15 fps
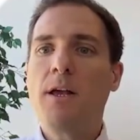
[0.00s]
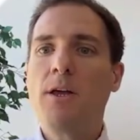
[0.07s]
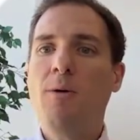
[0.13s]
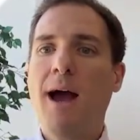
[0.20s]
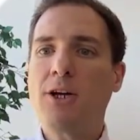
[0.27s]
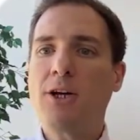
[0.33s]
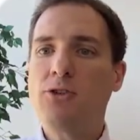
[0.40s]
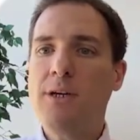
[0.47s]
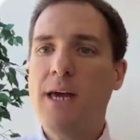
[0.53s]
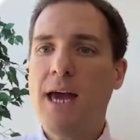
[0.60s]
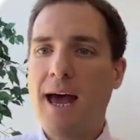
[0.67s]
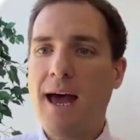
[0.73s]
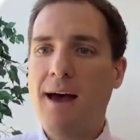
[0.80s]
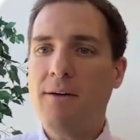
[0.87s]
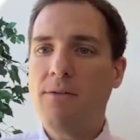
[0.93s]
you actually
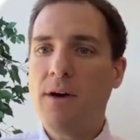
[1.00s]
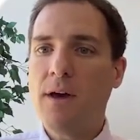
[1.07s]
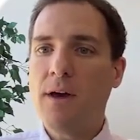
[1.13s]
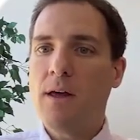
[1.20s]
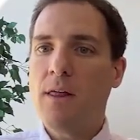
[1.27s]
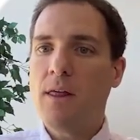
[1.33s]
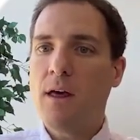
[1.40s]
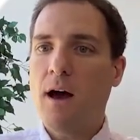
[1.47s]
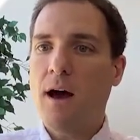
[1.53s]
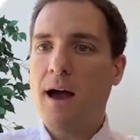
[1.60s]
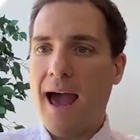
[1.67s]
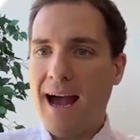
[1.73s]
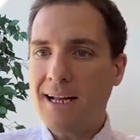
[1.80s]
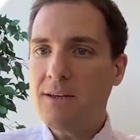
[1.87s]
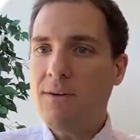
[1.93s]
have
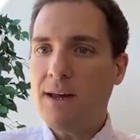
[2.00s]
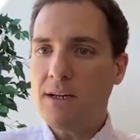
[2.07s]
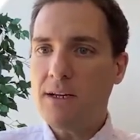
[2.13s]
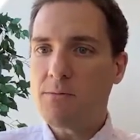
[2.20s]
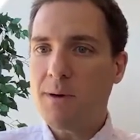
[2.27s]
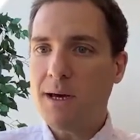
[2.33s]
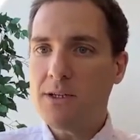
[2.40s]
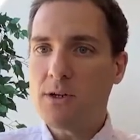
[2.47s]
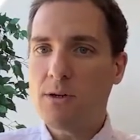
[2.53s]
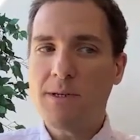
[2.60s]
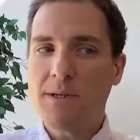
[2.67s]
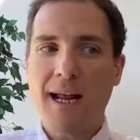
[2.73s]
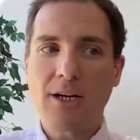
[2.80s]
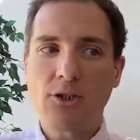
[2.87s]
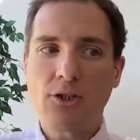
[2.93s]
activated
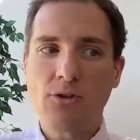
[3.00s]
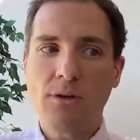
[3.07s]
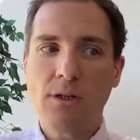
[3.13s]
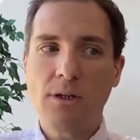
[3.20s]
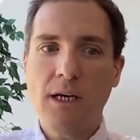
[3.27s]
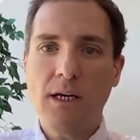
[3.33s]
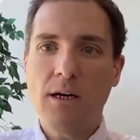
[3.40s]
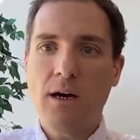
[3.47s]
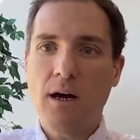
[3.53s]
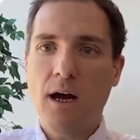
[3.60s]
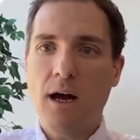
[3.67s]
spliceosomes that actually